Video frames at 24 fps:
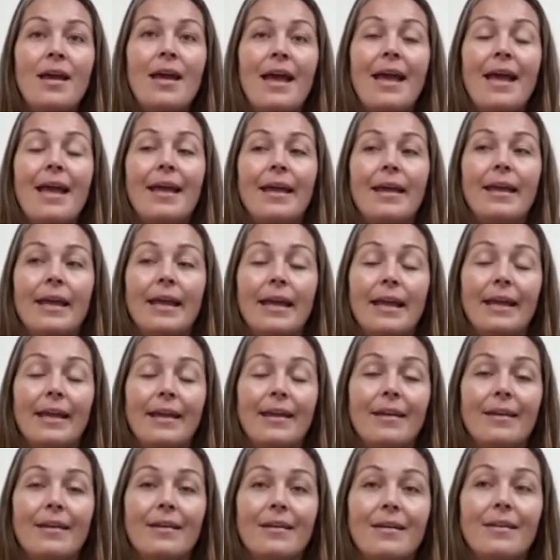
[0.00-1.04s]

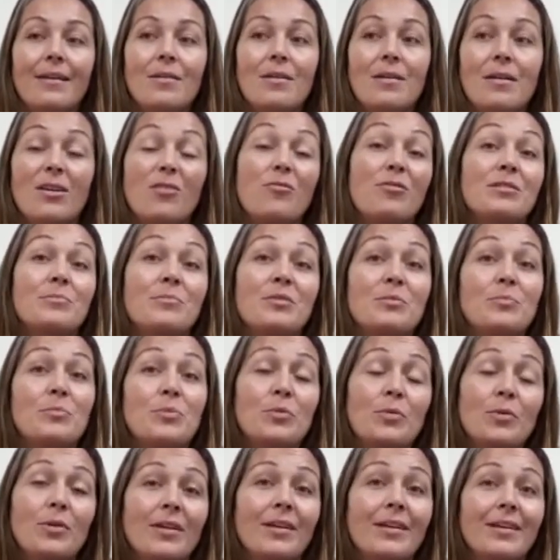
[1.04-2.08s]
a Christmas
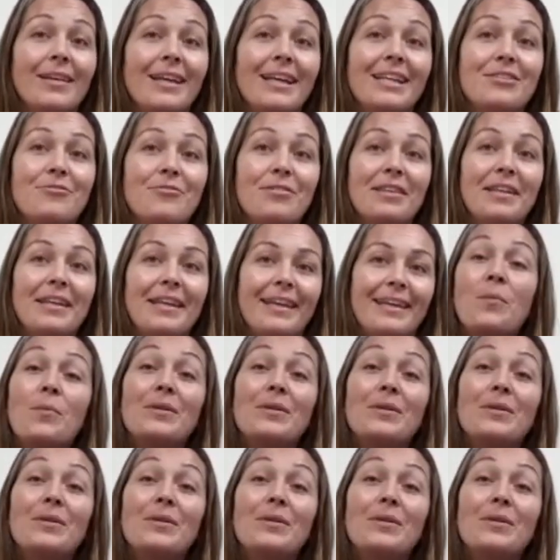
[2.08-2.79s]
ball later in the year.